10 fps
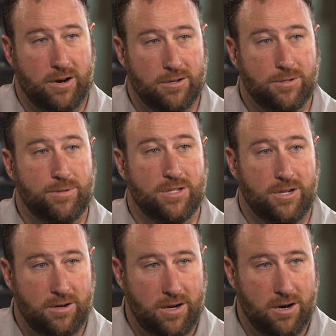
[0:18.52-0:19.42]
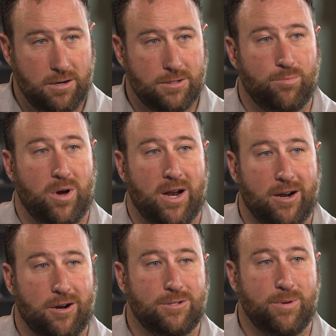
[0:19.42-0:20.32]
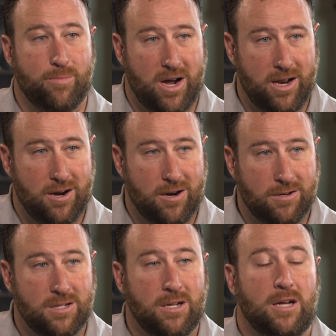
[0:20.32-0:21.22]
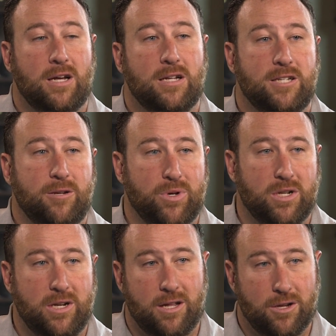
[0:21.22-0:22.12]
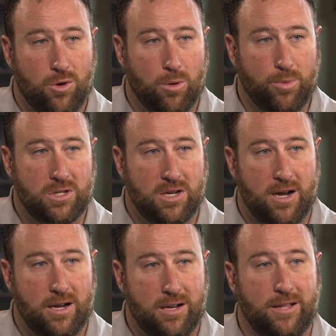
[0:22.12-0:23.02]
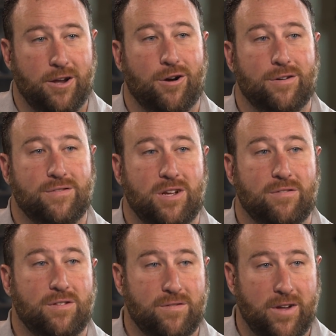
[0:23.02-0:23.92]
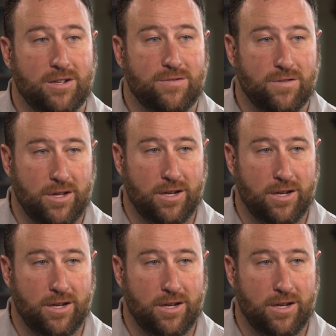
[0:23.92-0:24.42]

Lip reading: guards to be security guards, bodyguards to be bodyguards, team building on the corporate side, and the art of self-defense for the